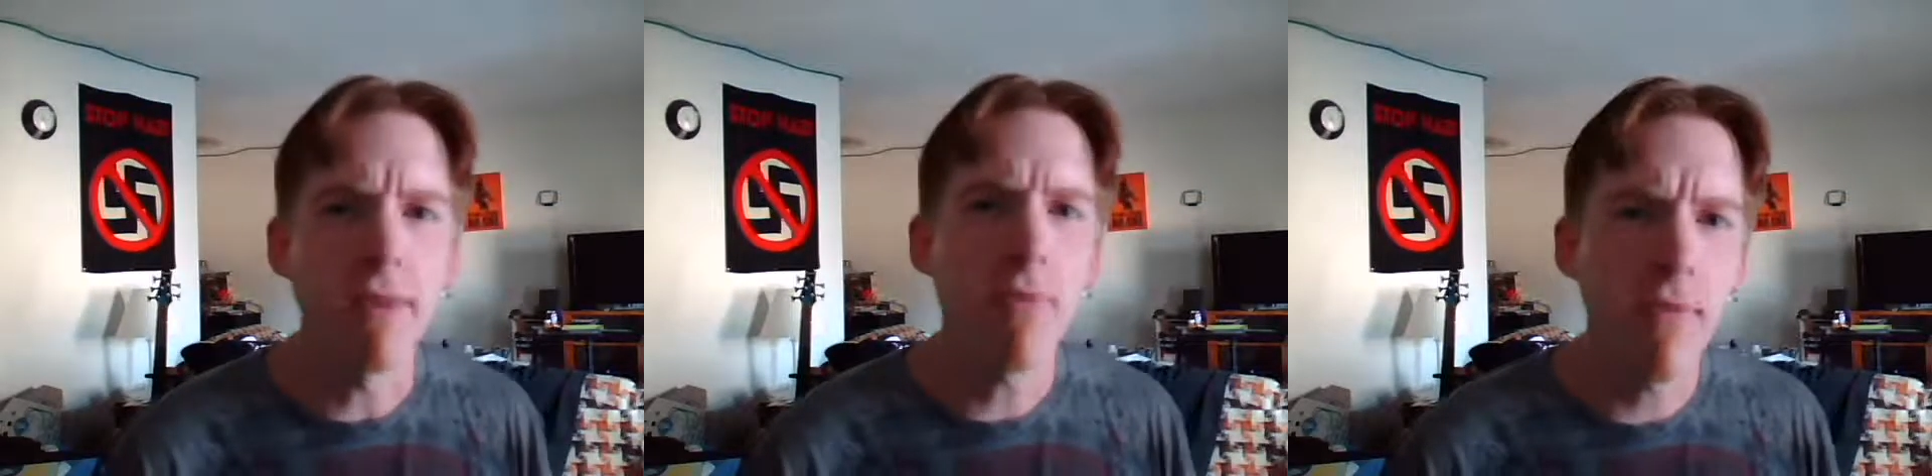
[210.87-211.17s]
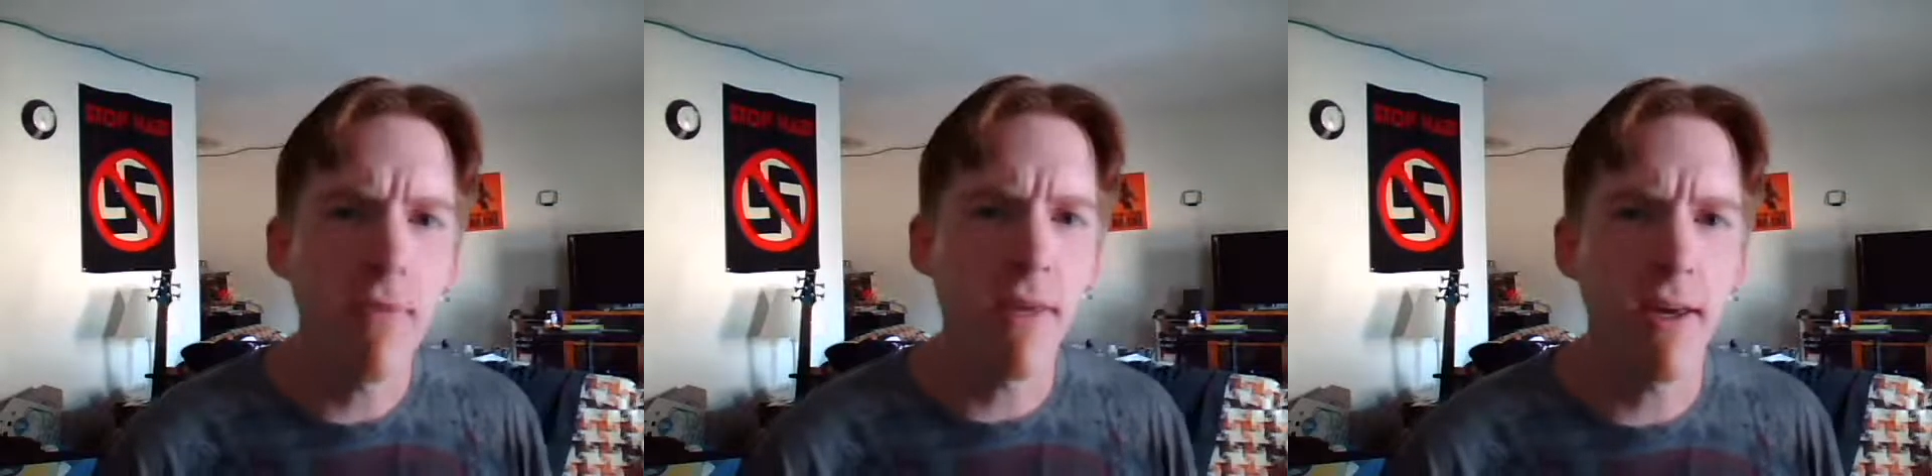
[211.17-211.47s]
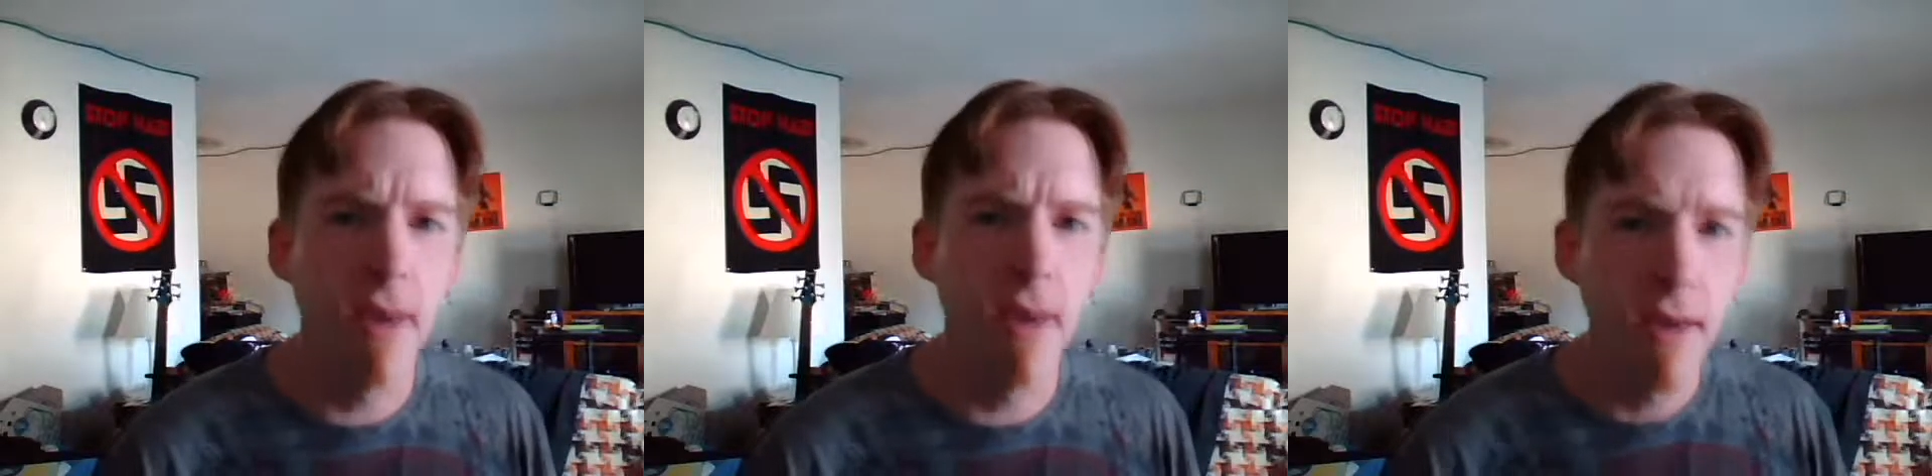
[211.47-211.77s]
I don't
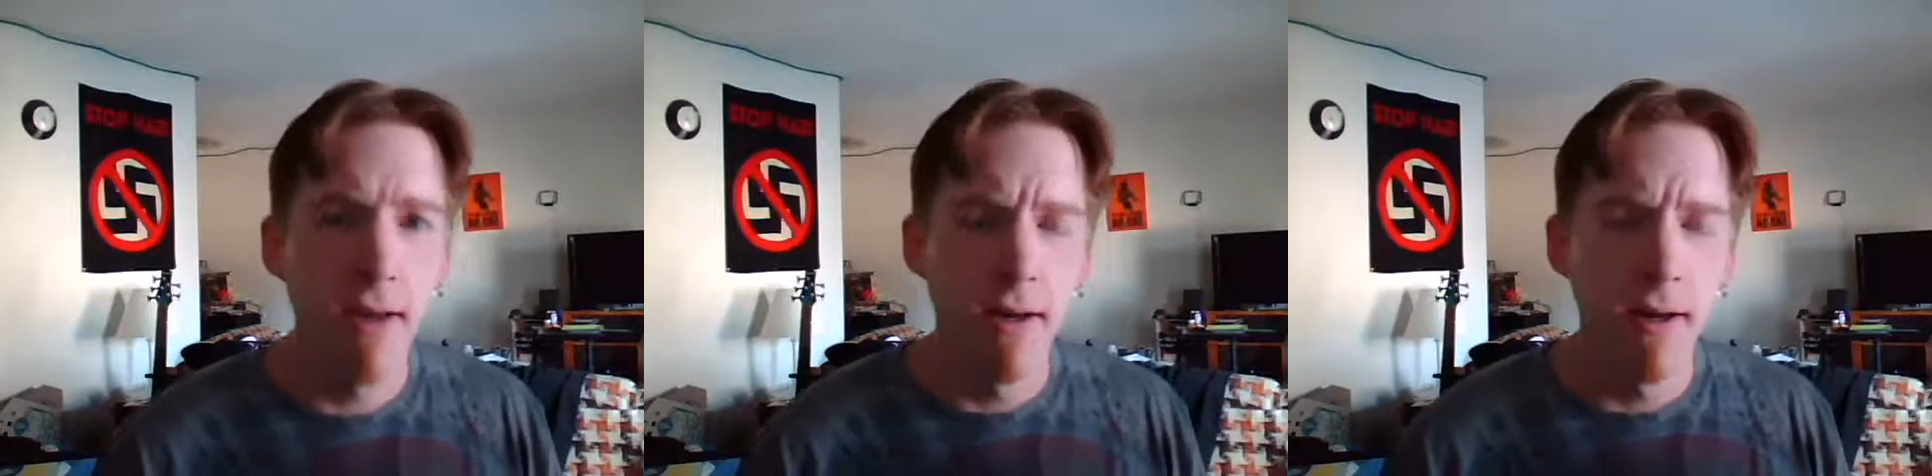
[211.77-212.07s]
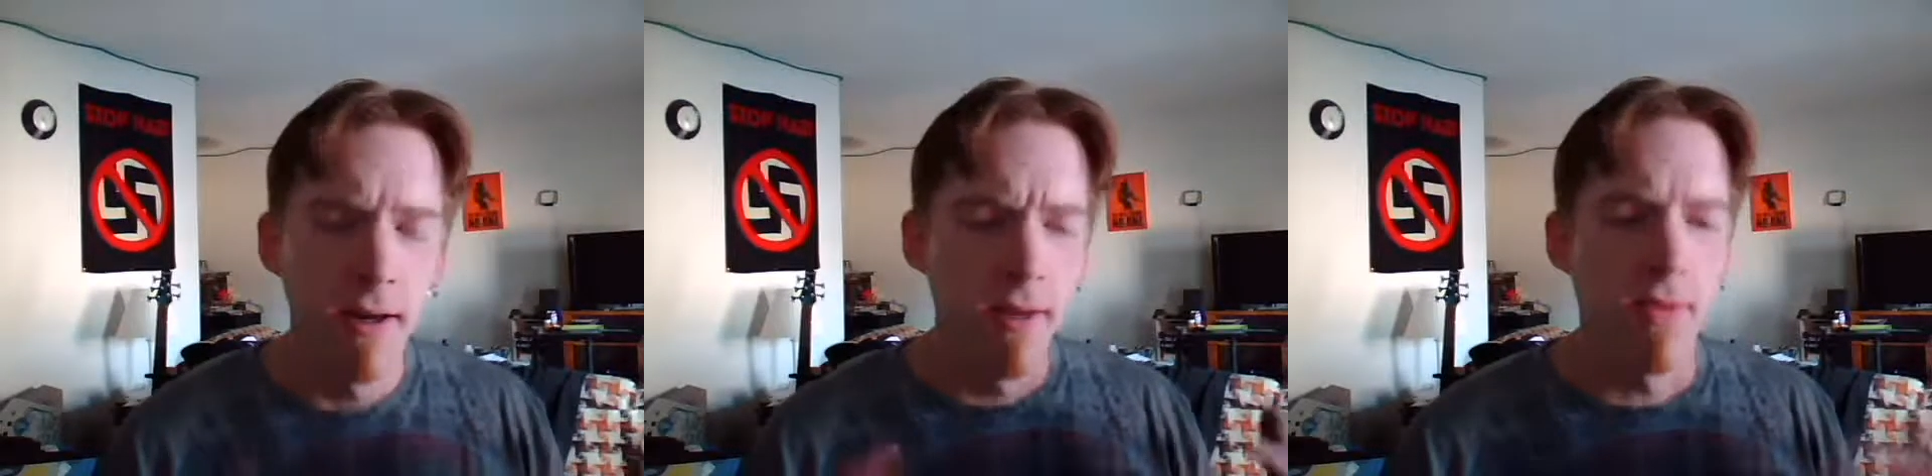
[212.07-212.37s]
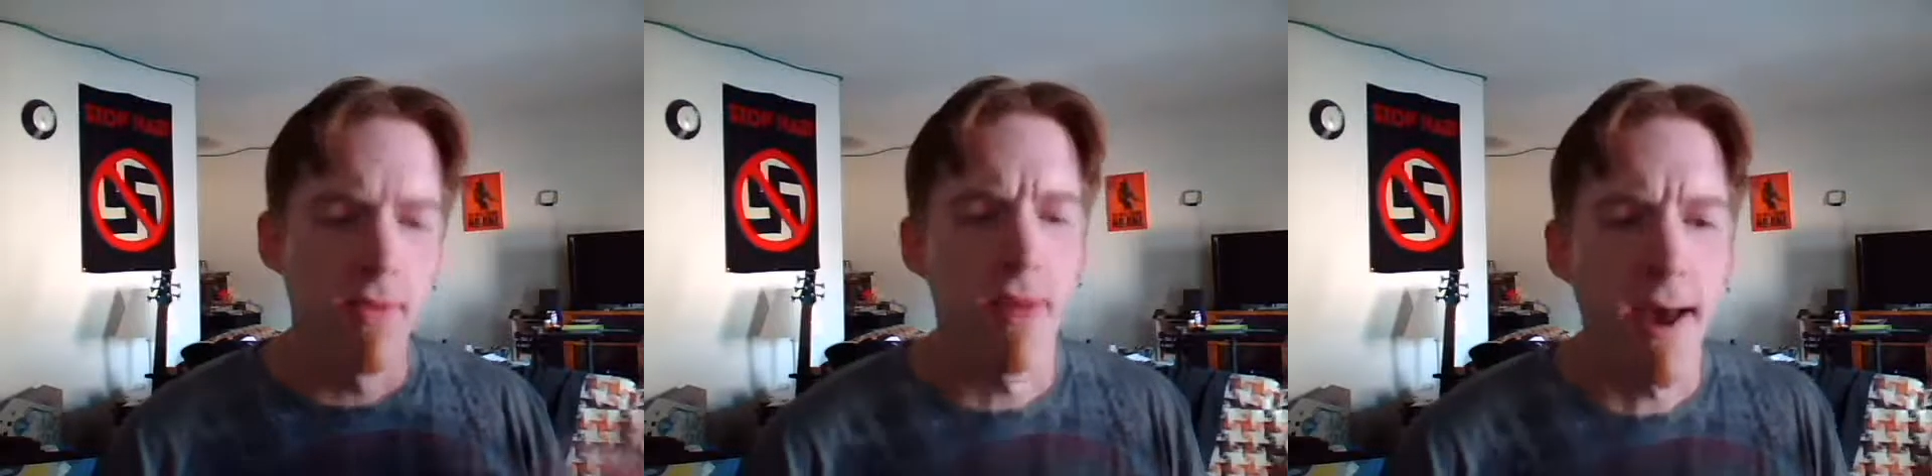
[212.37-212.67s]
think
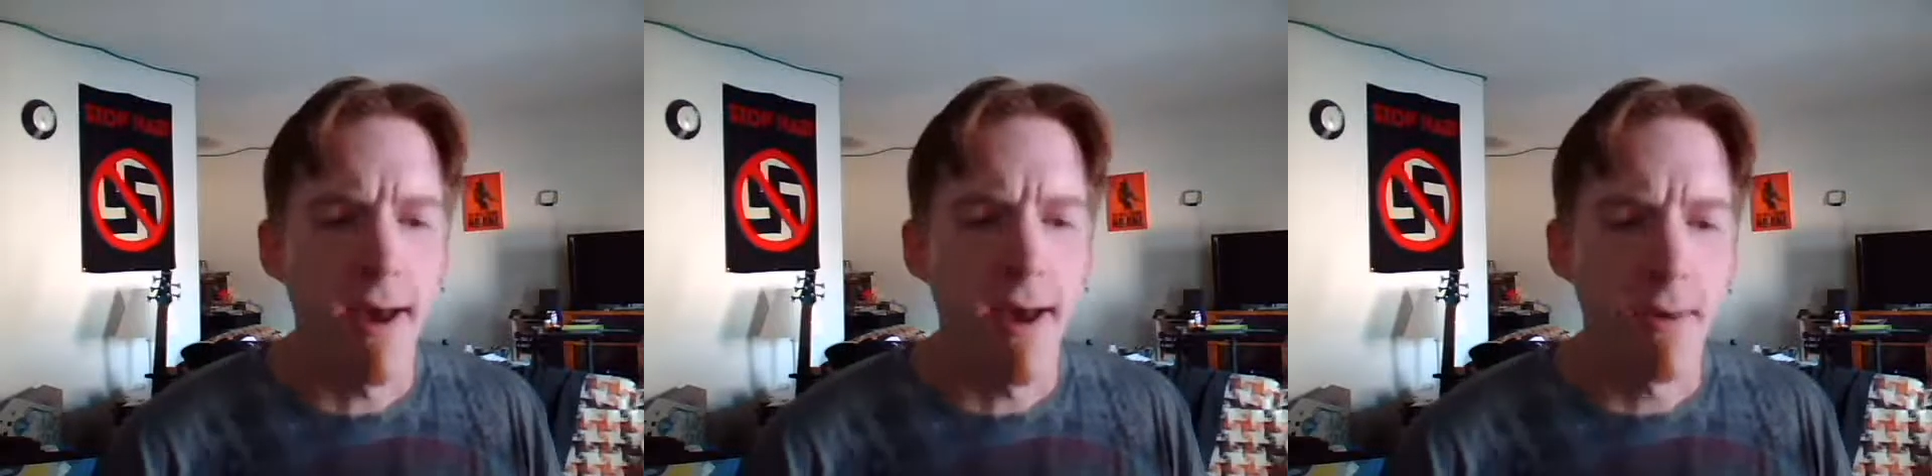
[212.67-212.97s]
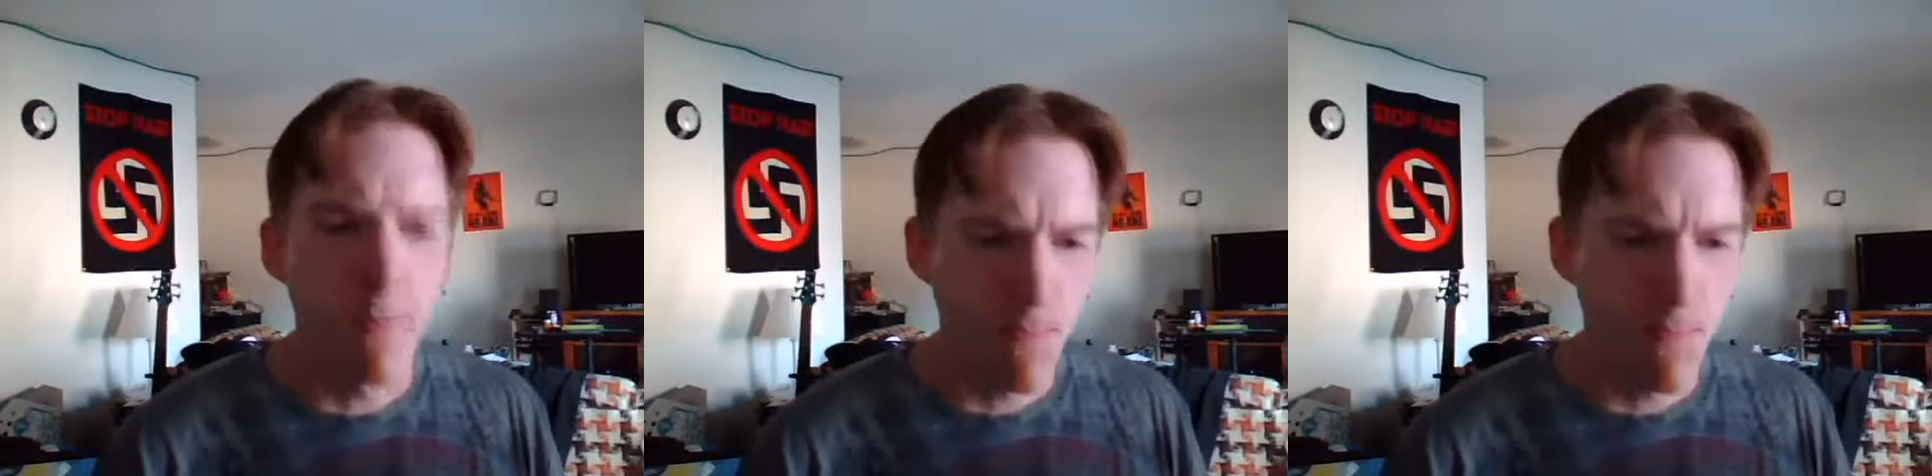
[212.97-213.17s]
that